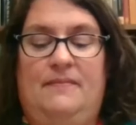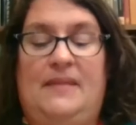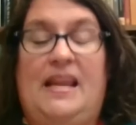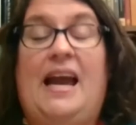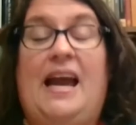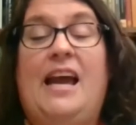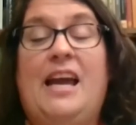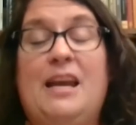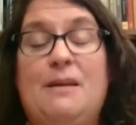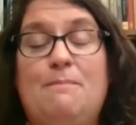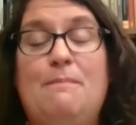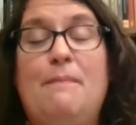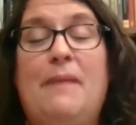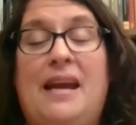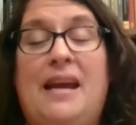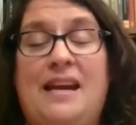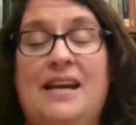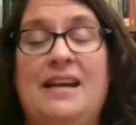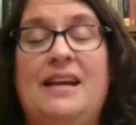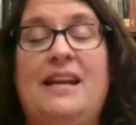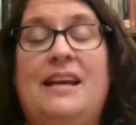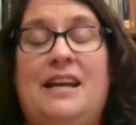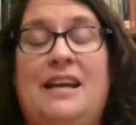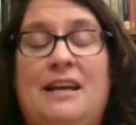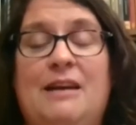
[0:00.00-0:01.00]
I had made
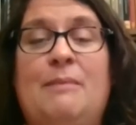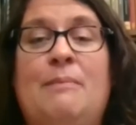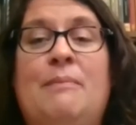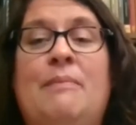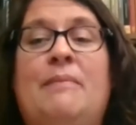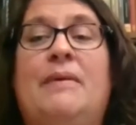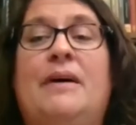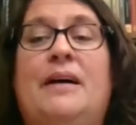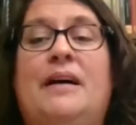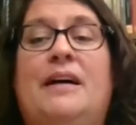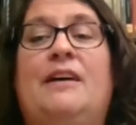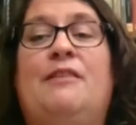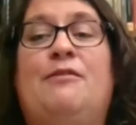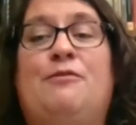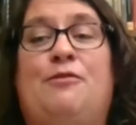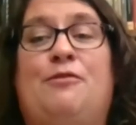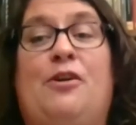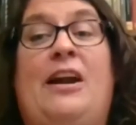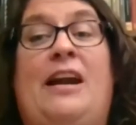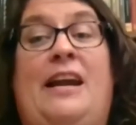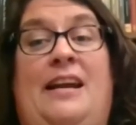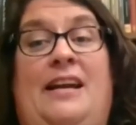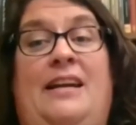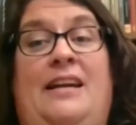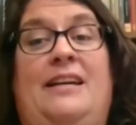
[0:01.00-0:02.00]
him
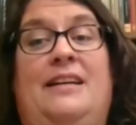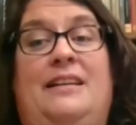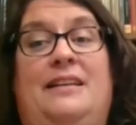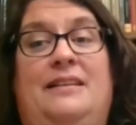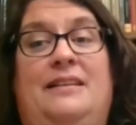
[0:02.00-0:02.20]
afraid.